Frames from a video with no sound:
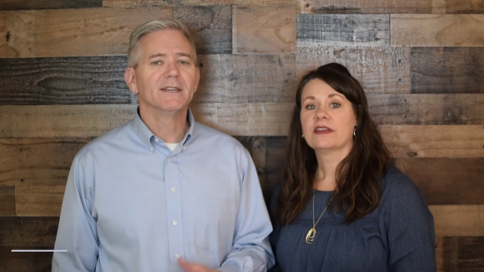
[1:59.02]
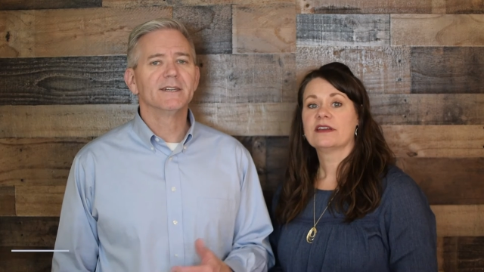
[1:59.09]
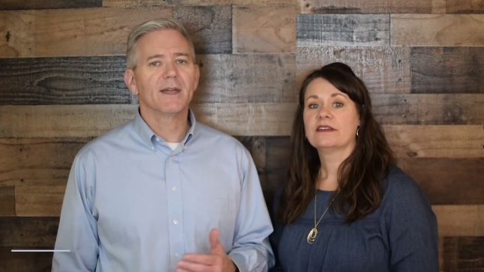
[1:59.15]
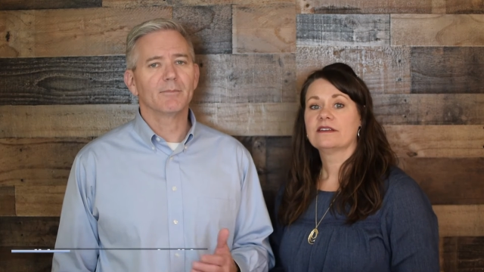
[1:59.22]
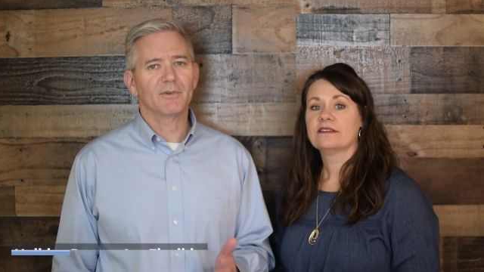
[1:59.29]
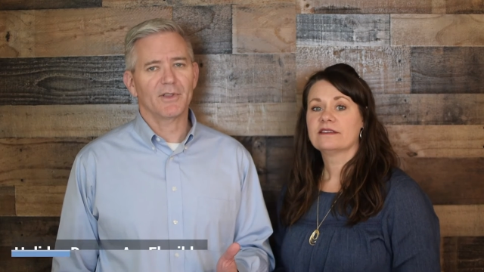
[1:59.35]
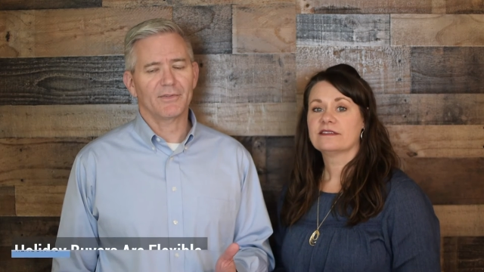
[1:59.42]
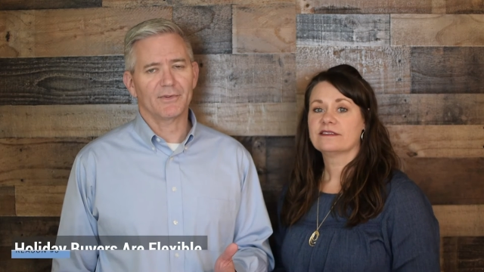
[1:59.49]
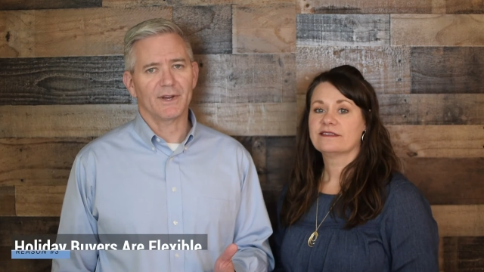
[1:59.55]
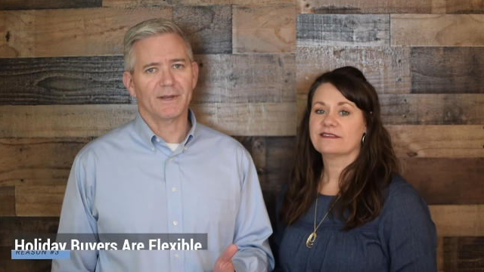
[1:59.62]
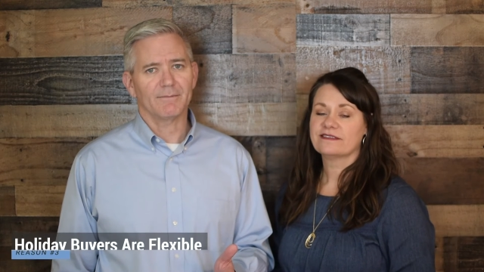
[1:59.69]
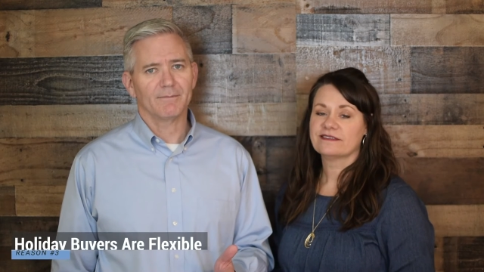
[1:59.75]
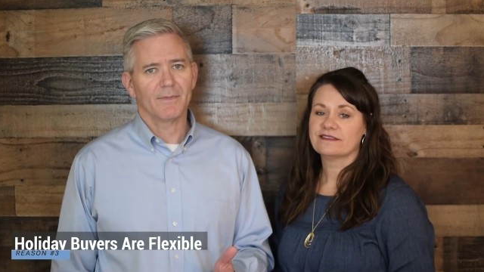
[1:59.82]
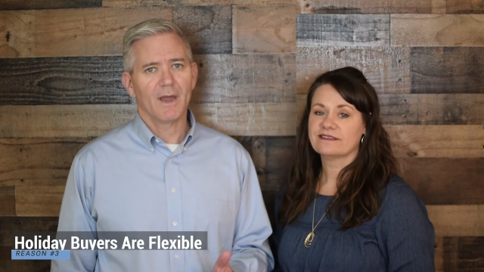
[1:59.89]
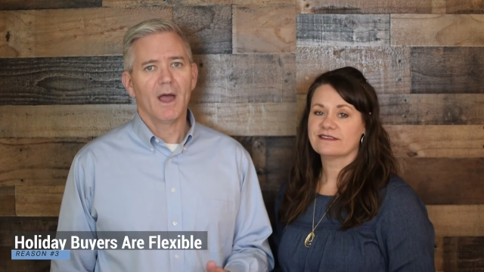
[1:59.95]
Speaker 1: Number three,
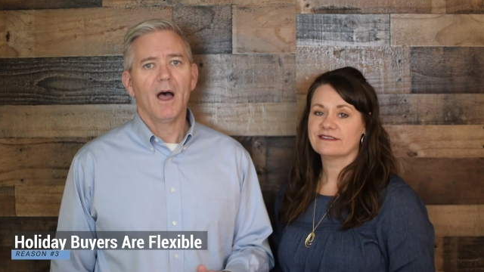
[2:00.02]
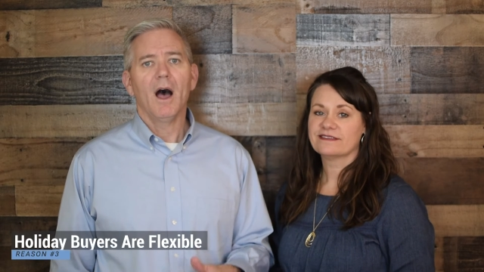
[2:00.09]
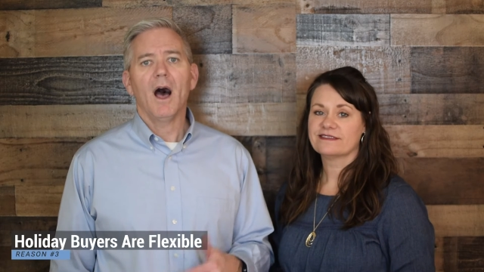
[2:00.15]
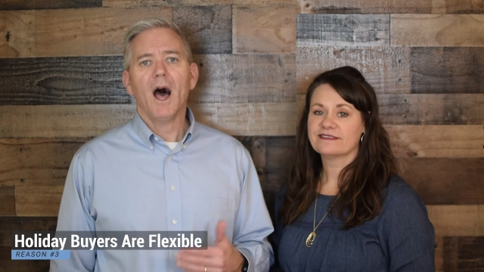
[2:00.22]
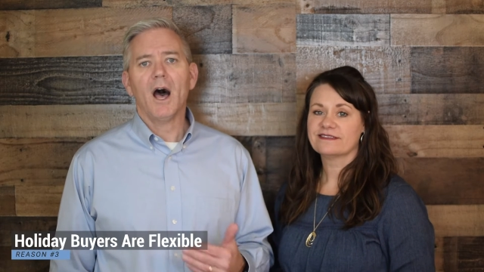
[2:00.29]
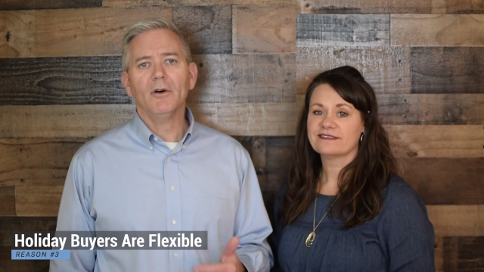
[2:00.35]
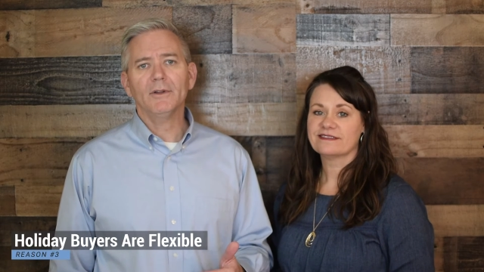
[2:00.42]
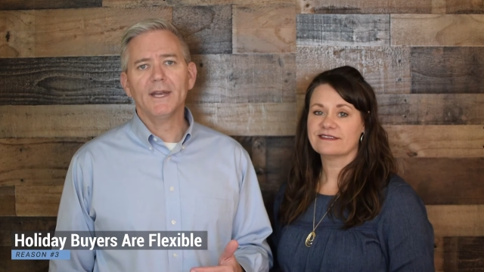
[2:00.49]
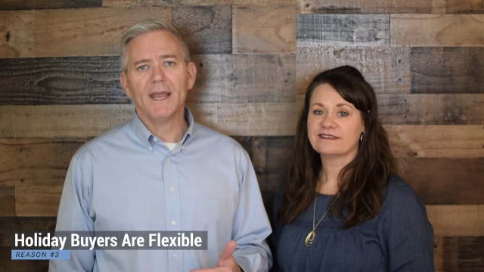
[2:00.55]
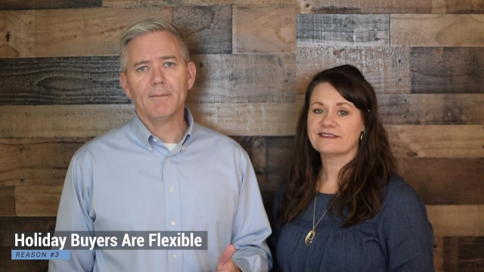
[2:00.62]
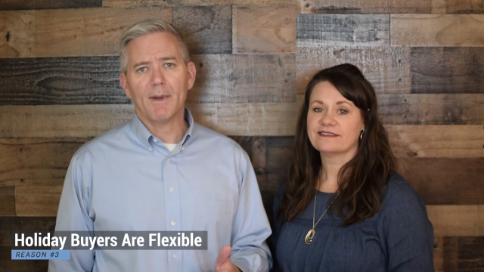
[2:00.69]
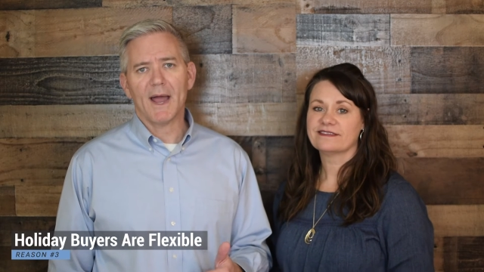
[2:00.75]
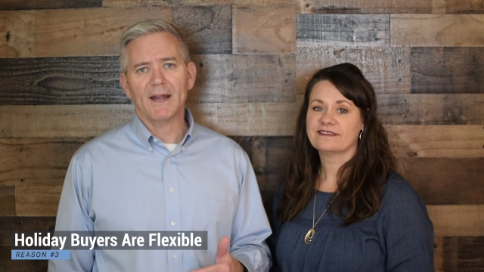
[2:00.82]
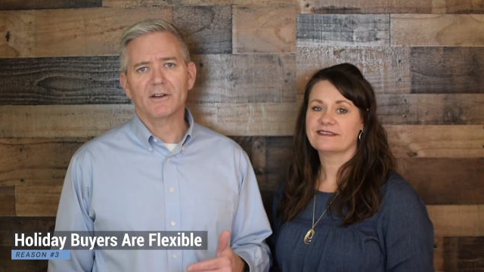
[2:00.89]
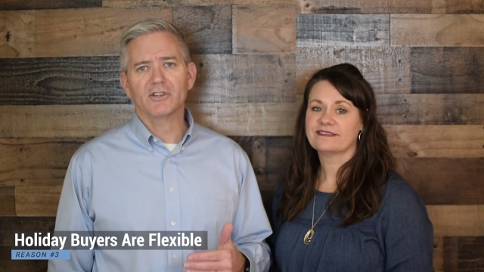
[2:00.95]
holiday
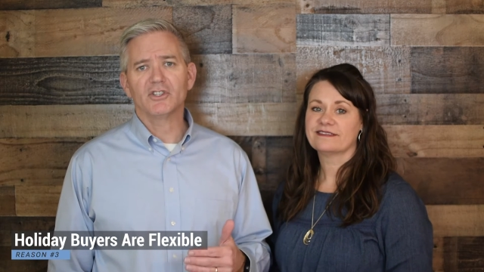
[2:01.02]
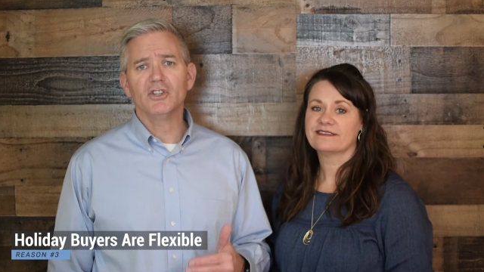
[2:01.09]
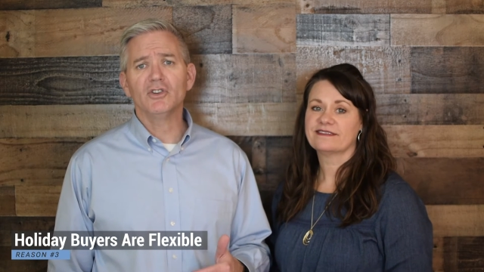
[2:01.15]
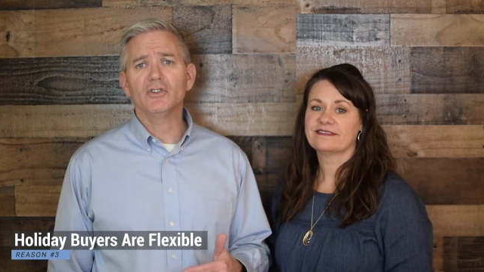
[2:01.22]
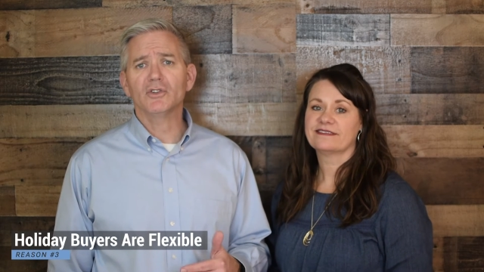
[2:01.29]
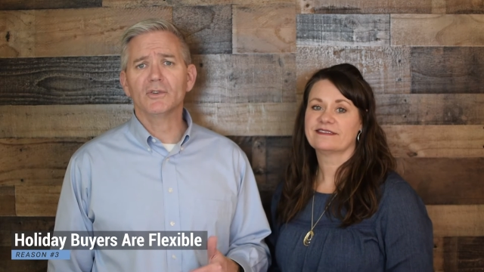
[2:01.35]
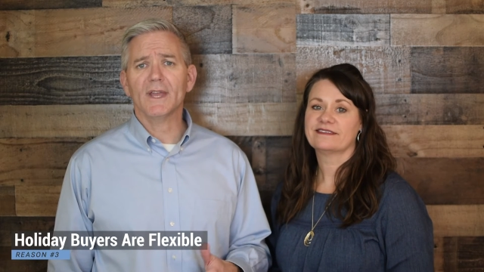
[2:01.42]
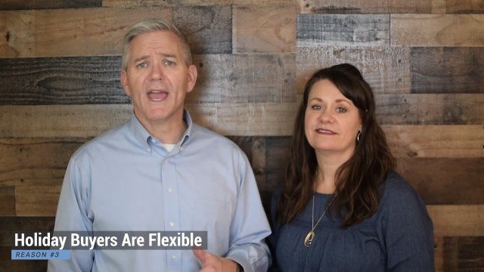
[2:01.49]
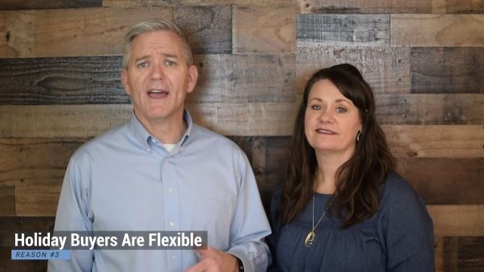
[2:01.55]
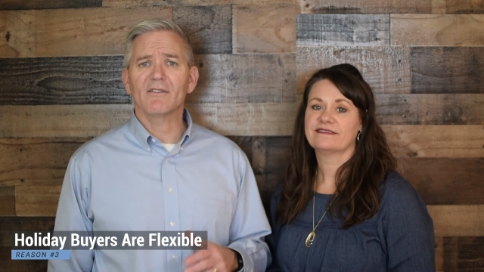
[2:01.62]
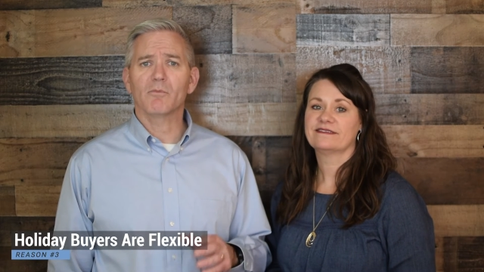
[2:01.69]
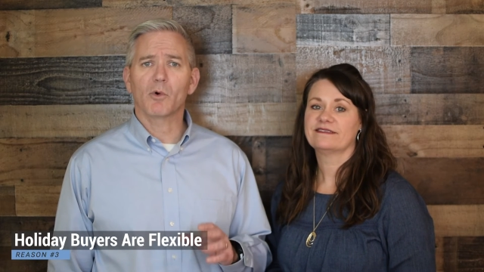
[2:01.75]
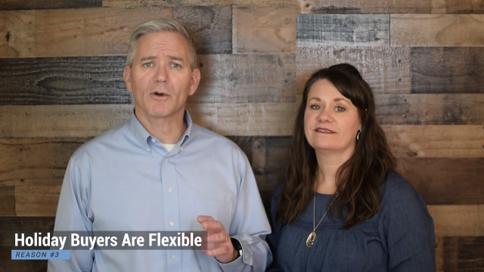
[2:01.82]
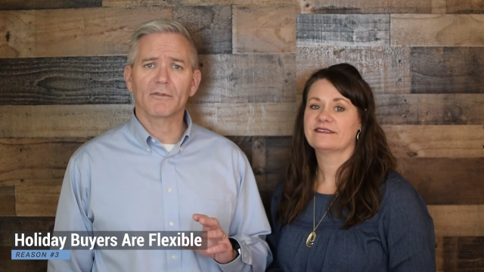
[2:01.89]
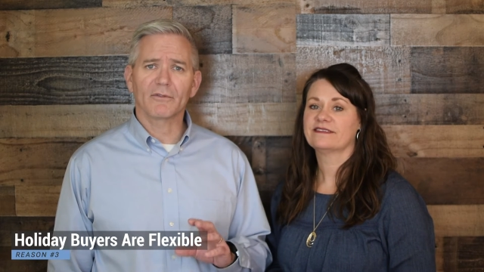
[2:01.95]
buyers usually
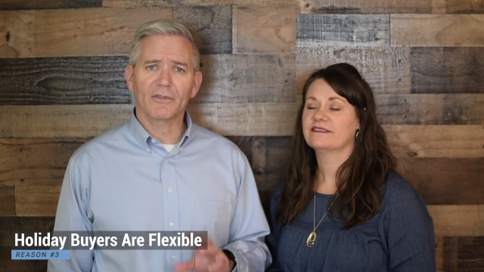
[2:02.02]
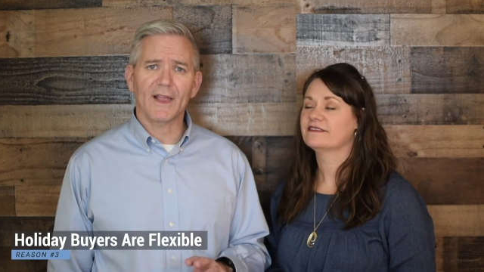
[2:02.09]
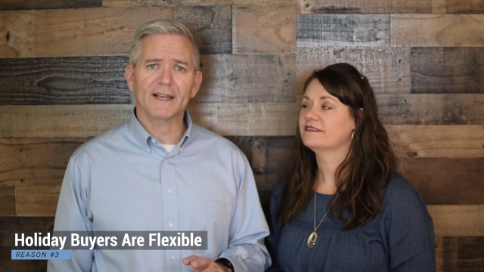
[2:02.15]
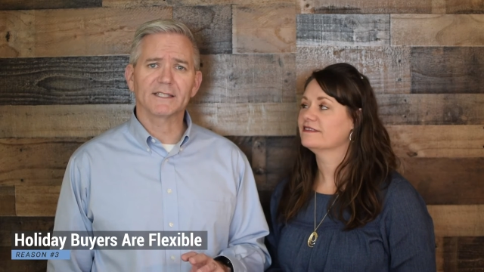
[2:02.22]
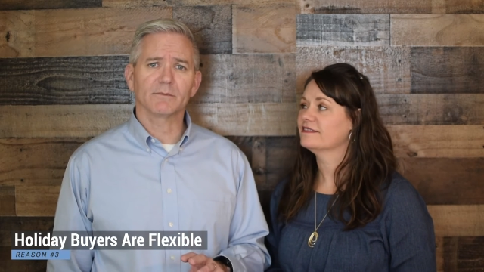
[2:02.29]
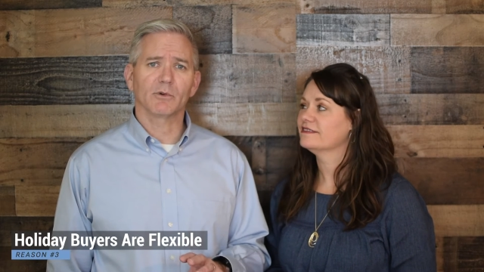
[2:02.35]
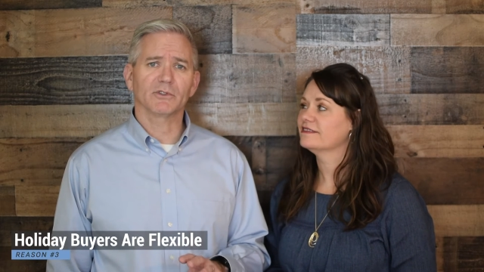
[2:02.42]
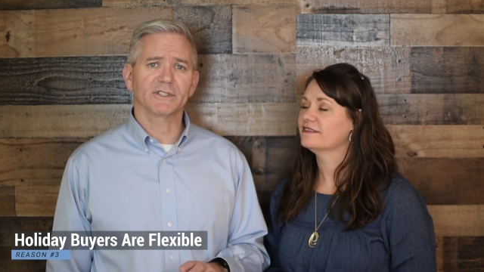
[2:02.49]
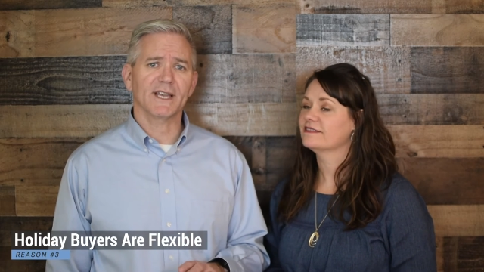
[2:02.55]
have more flexible